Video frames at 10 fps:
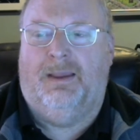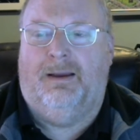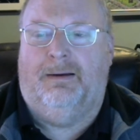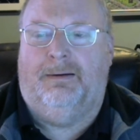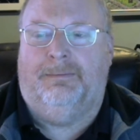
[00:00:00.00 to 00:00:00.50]

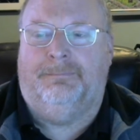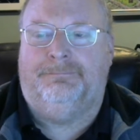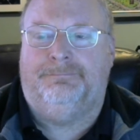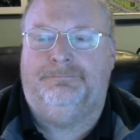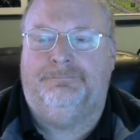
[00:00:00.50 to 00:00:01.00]
But
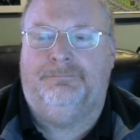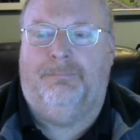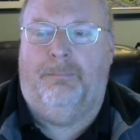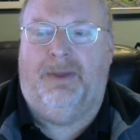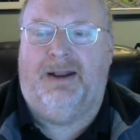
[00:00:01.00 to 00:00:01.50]

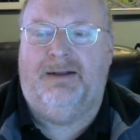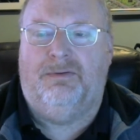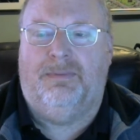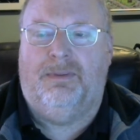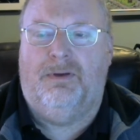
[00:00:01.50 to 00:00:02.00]
I
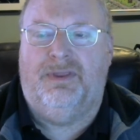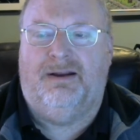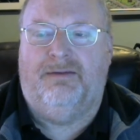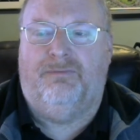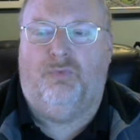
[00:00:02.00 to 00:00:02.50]
don't know that
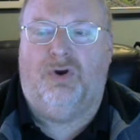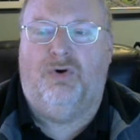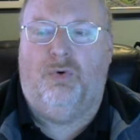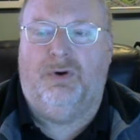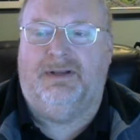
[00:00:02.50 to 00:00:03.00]
I've
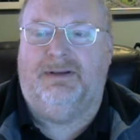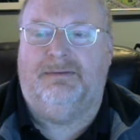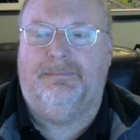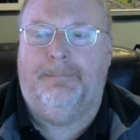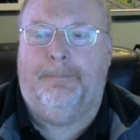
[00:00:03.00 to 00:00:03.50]
recorded it
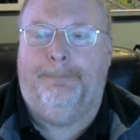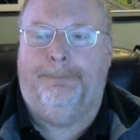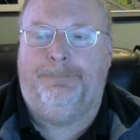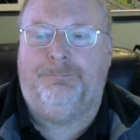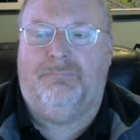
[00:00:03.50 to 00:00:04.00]

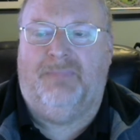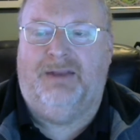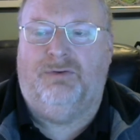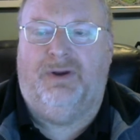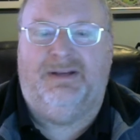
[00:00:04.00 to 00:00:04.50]

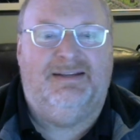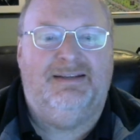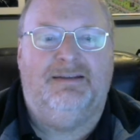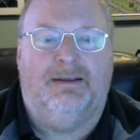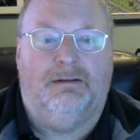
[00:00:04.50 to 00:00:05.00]
in great
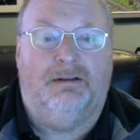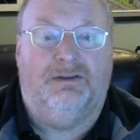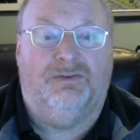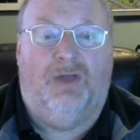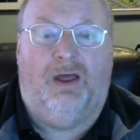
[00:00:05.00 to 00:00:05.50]
detail on
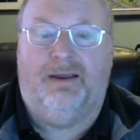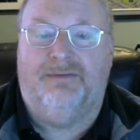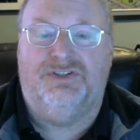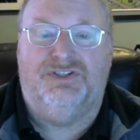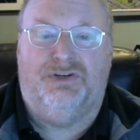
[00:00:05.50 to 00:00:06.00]
this vlog. I've
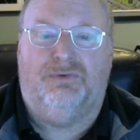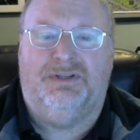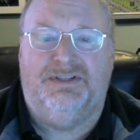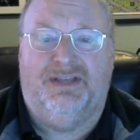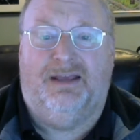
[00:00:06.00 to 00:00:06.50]
just
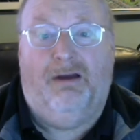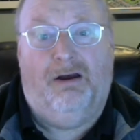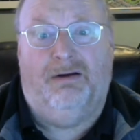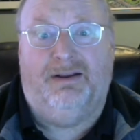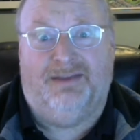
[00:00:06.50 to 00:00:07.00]
generally said,
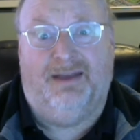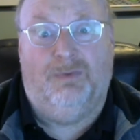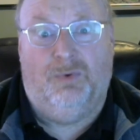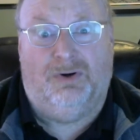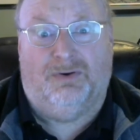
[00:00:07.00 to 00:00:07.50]
oh, it's getting
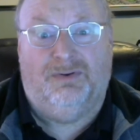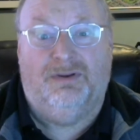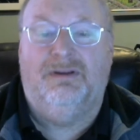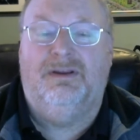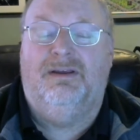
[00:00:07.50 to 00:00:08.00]
worse.
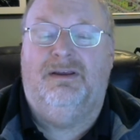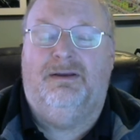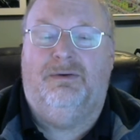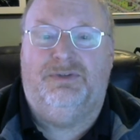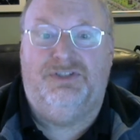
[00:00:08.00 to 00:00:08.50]

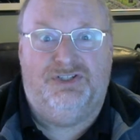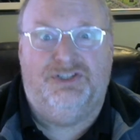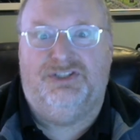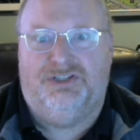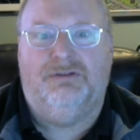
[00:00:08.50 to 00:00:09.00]
Which has
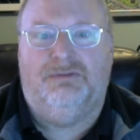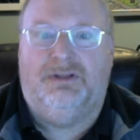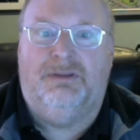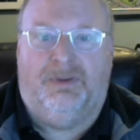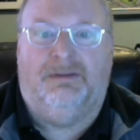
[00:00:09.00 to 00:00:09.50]
just
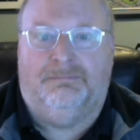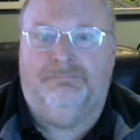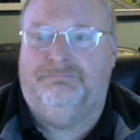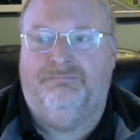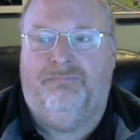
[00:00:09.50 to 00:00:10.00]
generally been
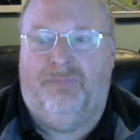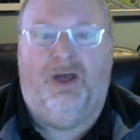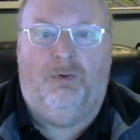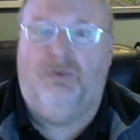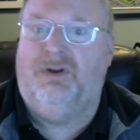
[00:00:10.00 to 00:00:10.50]
the
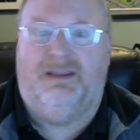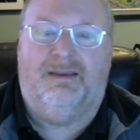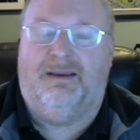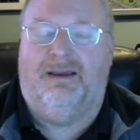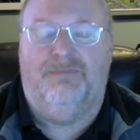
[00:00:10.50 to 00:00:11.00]
only
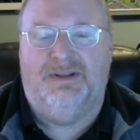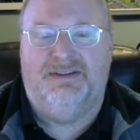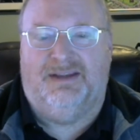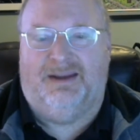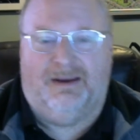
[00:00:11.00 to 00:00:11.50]
thing I've been
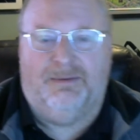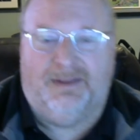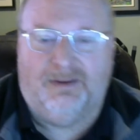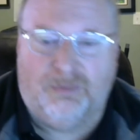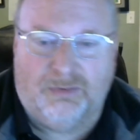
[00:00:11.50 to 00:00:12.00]
saying
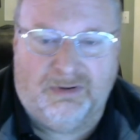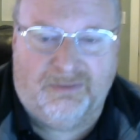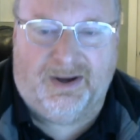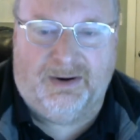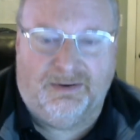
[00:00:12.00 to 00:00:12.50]
about the
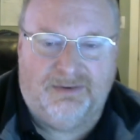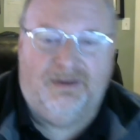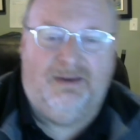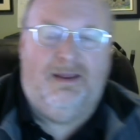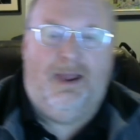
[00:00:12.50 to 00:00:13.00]
coronavirus.
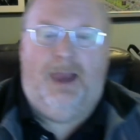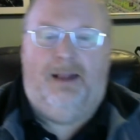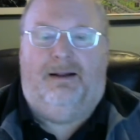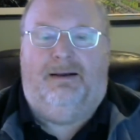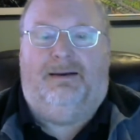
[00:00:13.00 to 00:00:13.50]

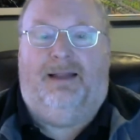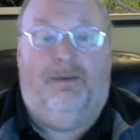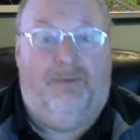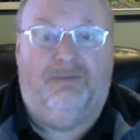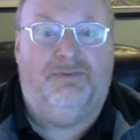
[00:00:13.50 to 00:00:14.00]

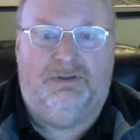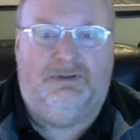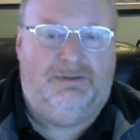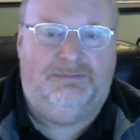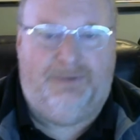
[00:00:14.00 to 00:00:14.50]

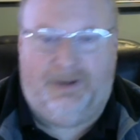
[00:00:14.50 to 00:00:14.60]
However, you